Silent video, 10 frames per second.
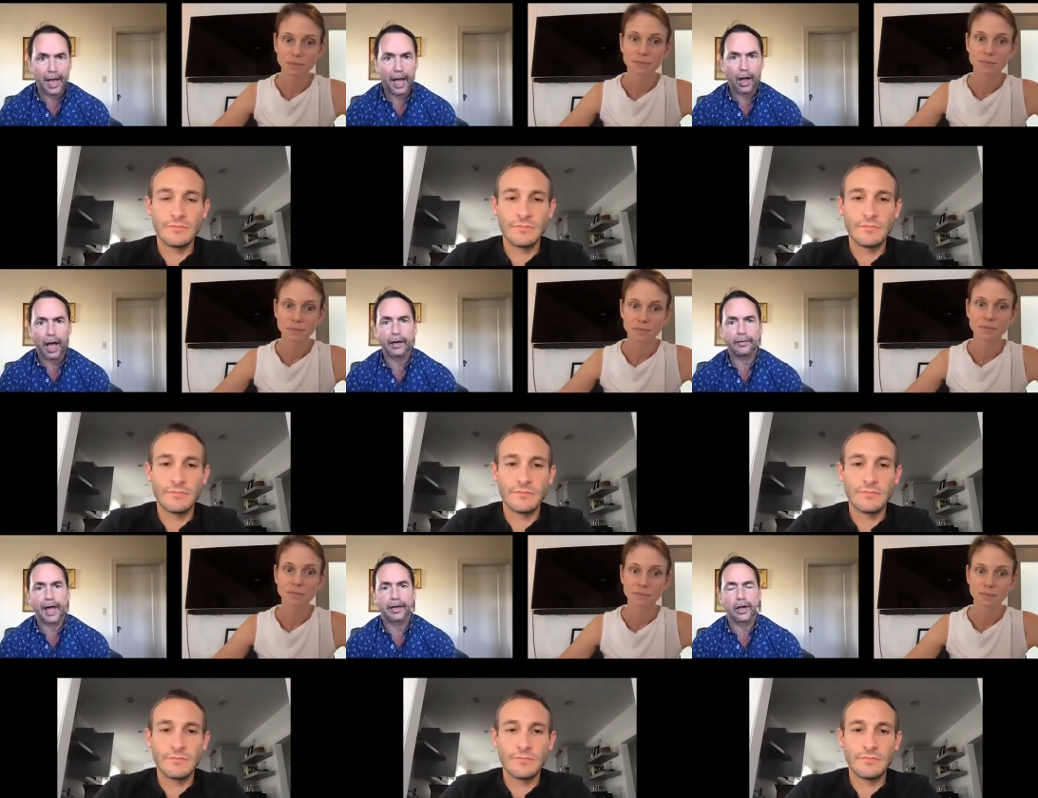Speaker 1: how, how
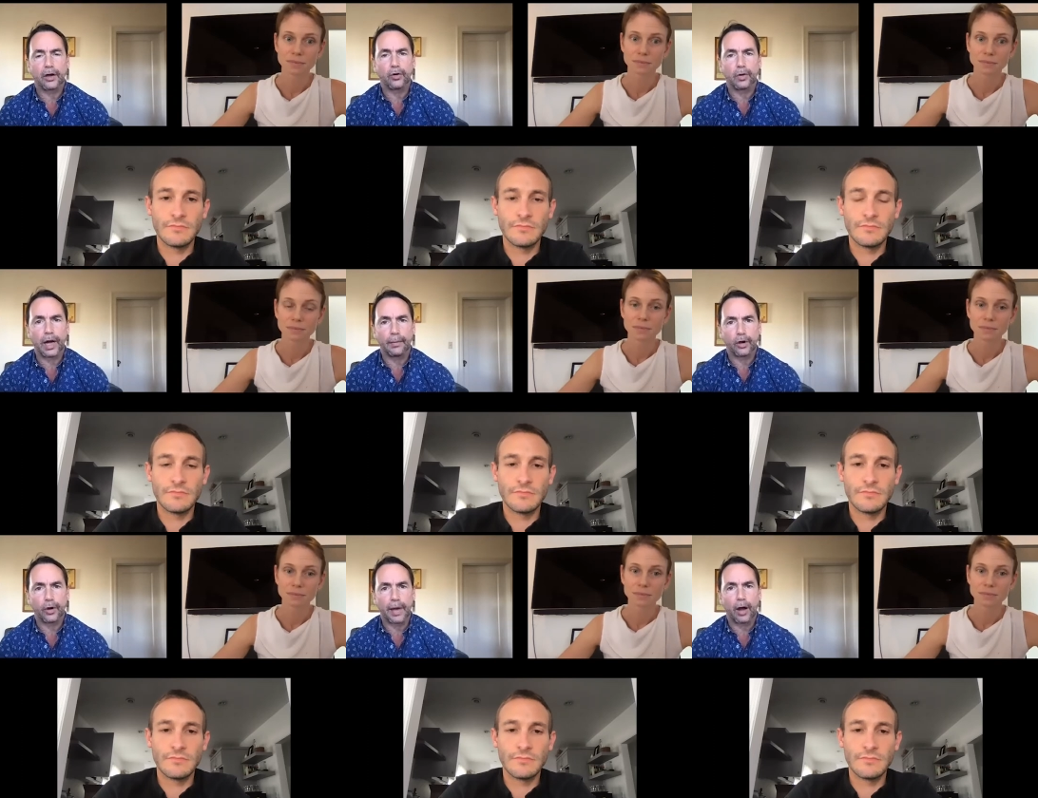did that go uh,
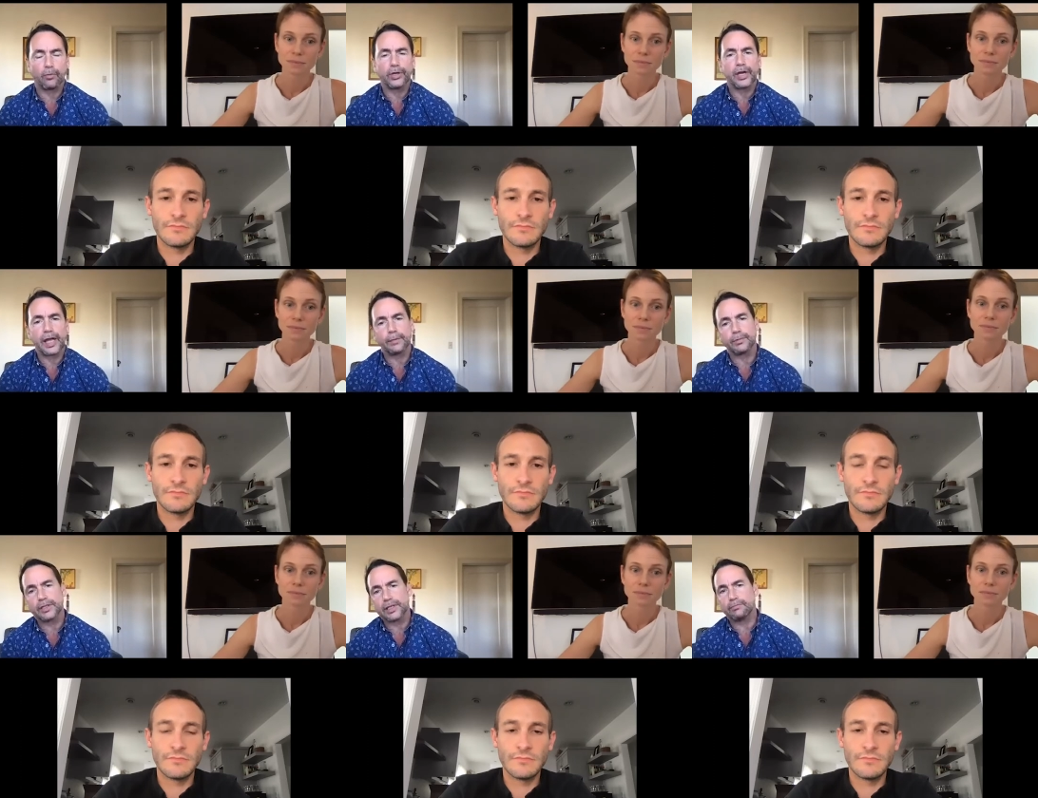go about? Were you
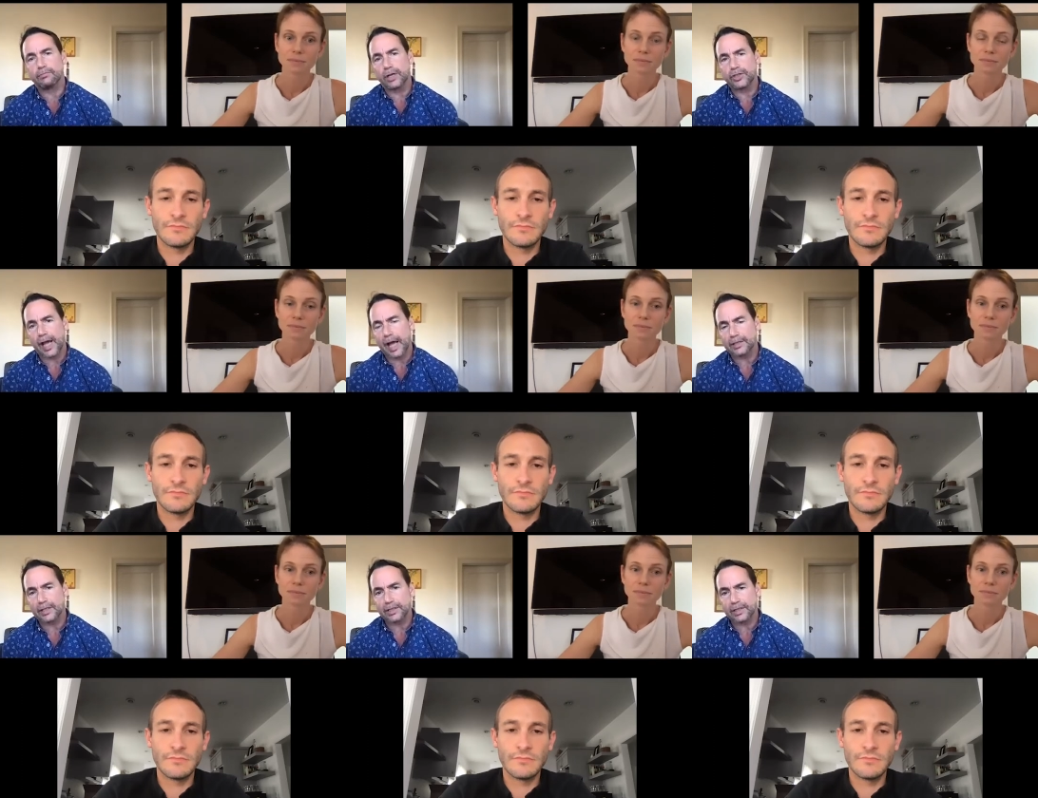able to get much
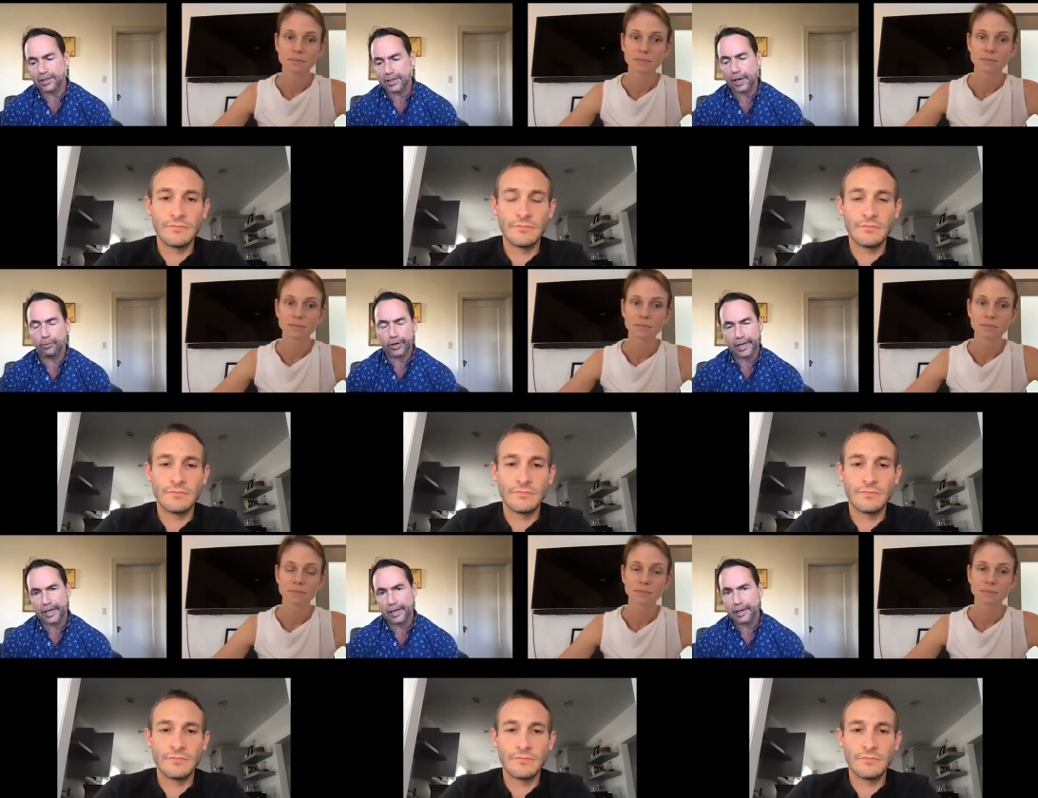access since they
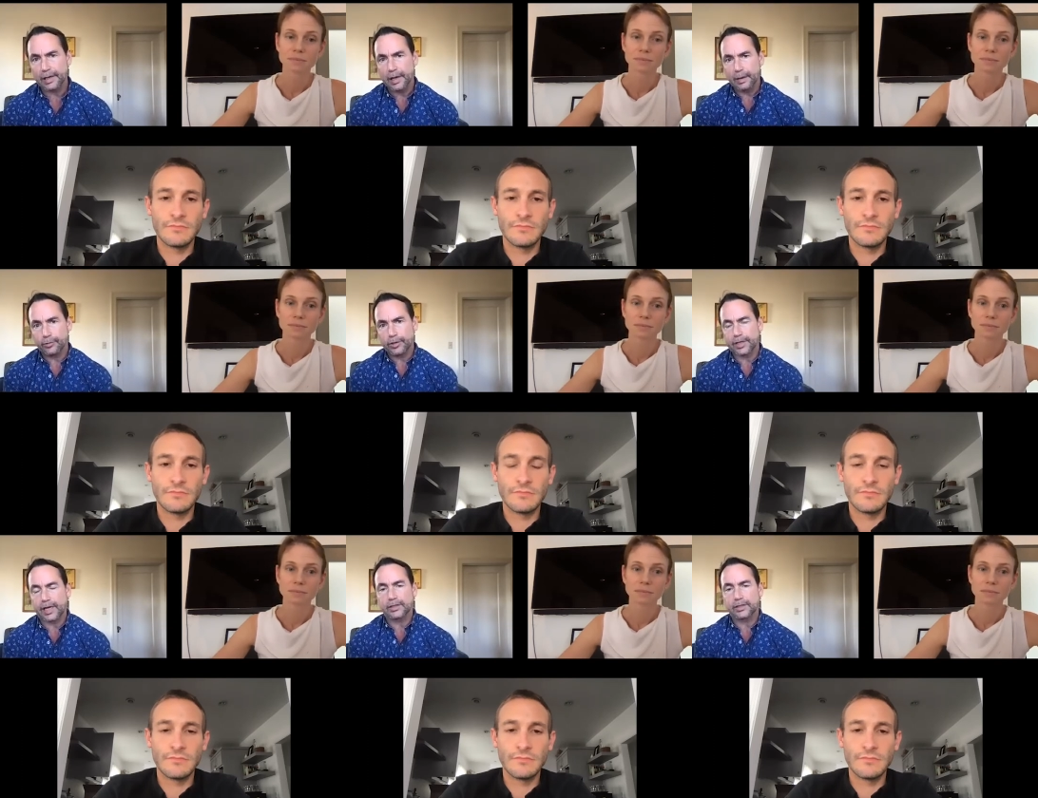were in prison?